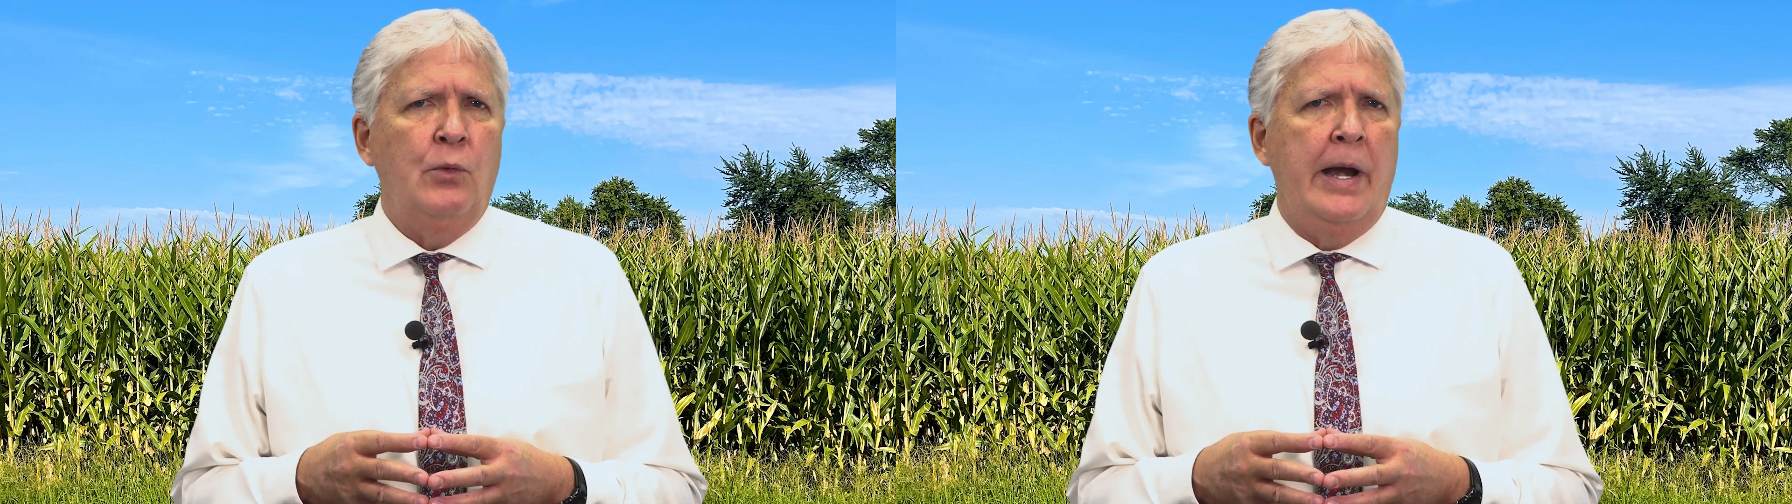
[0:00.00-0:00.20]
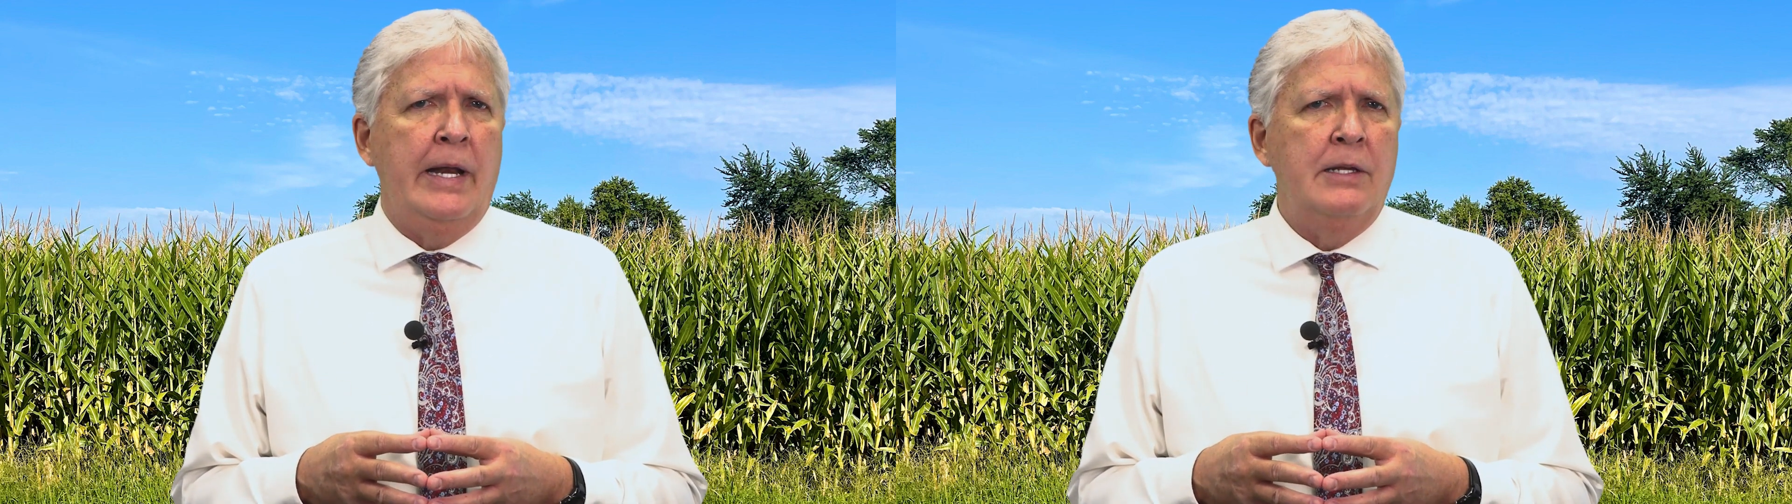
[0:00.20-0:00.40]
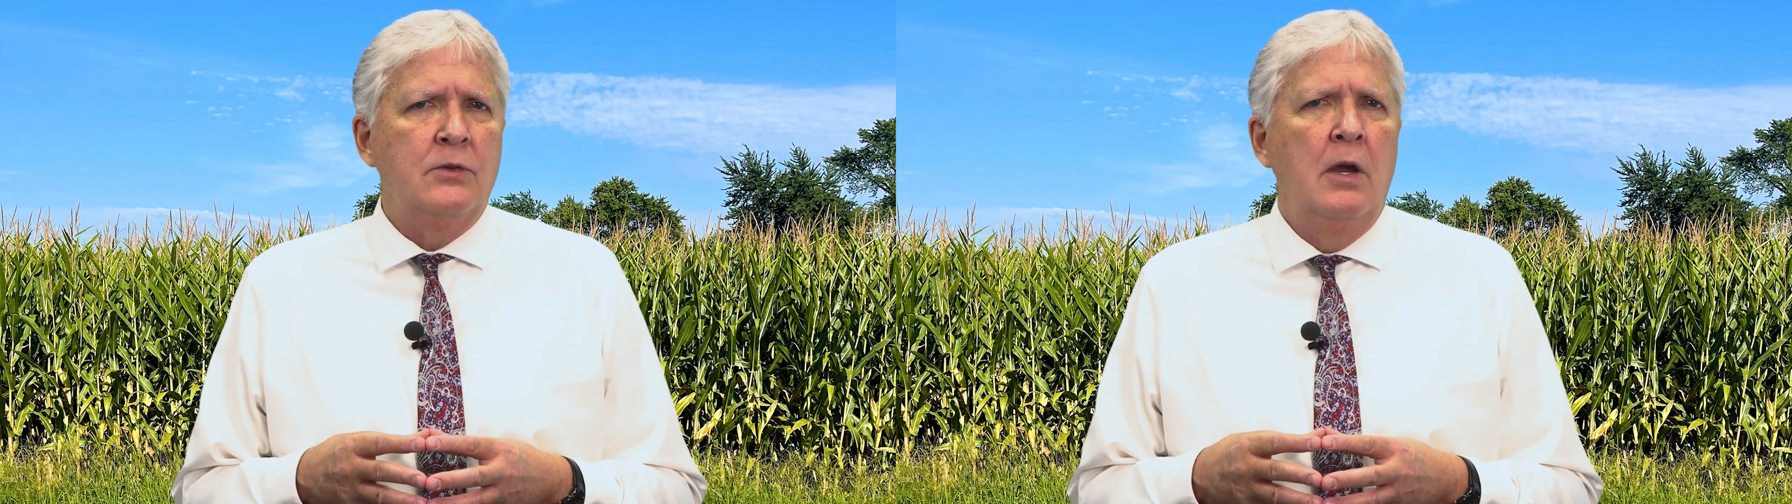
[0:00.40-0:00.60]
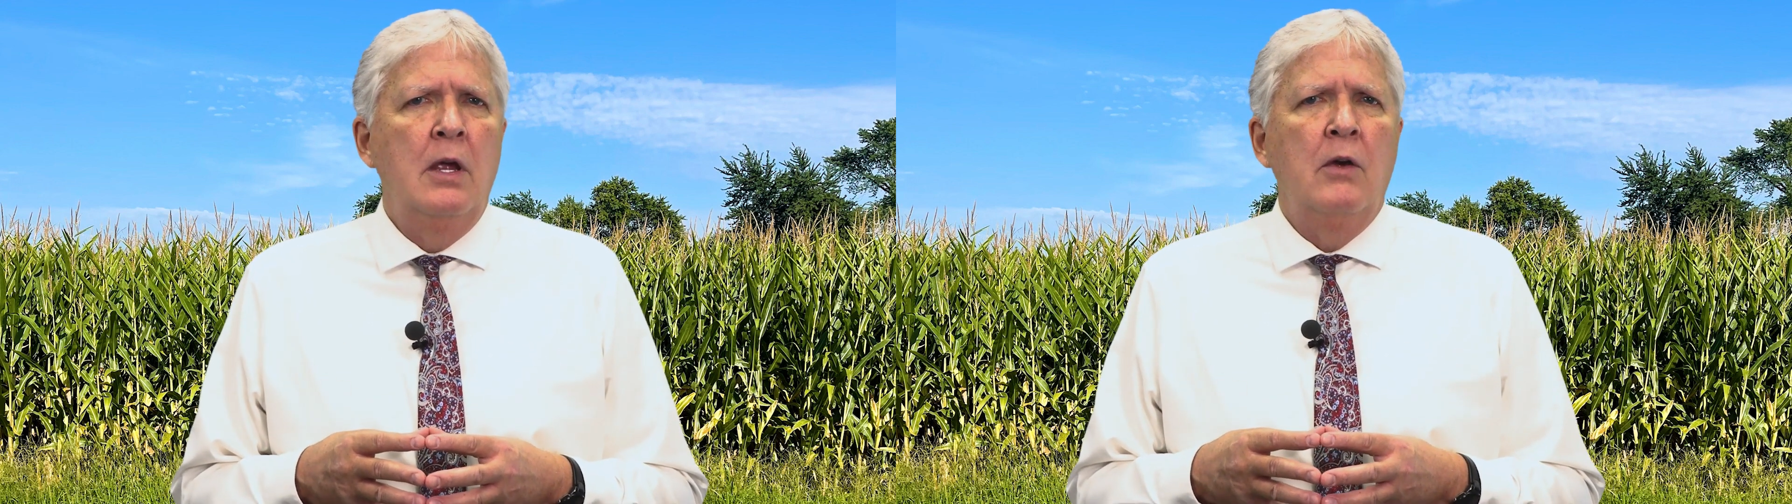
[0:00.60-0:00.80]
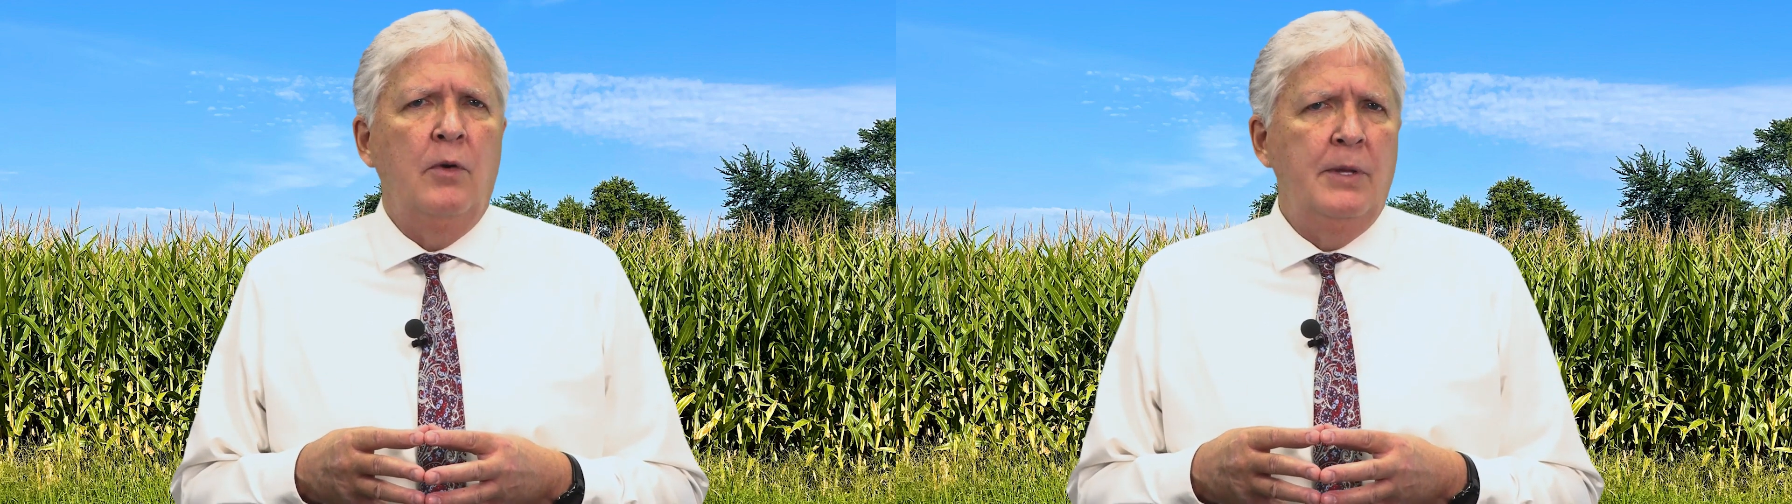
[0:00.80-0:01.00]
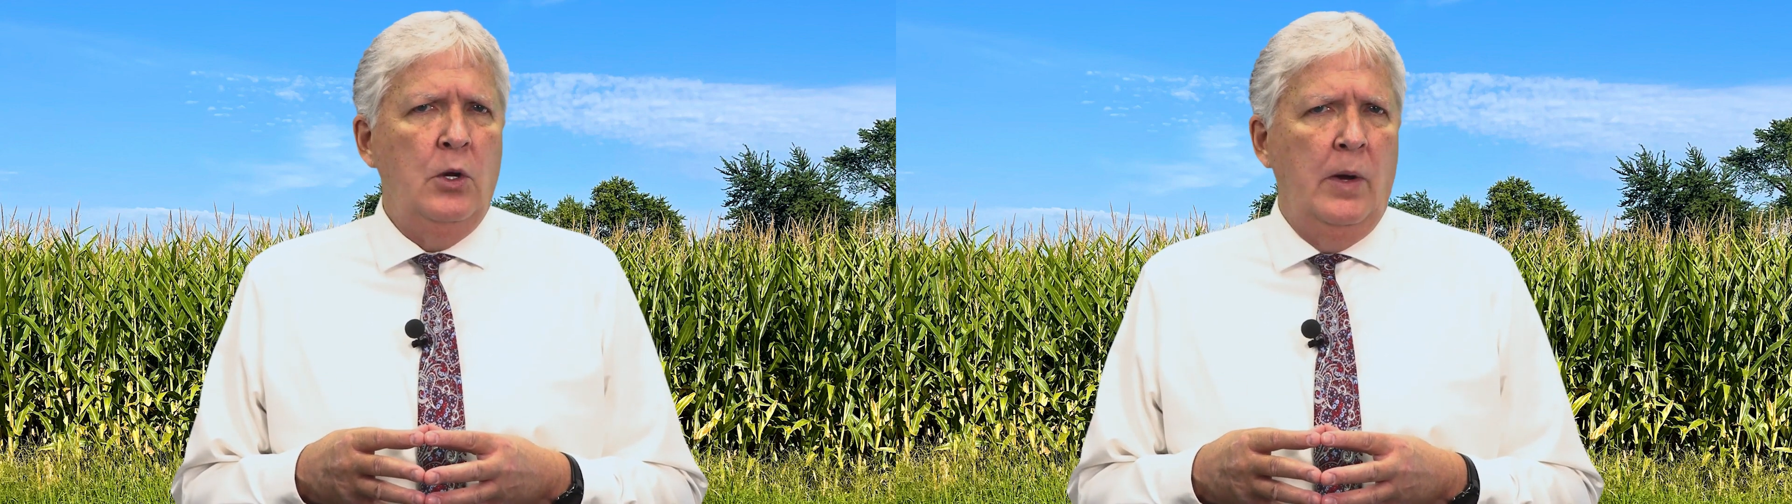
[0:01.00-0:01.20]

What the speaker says: ratings from the